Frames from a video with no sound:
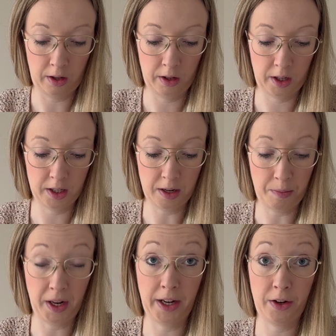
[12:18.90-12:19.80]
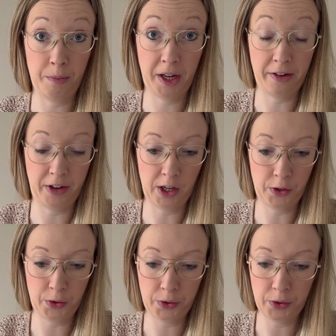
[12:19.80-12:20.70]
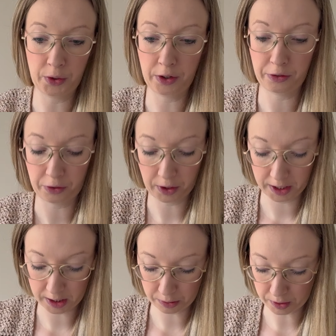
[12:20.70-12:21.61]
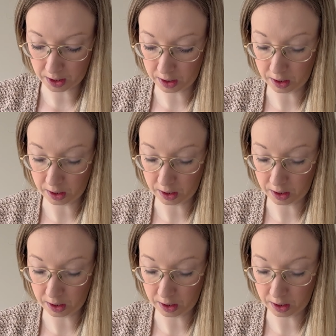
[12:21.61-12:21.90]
Because I'm planning to make a video tutorial for it as well.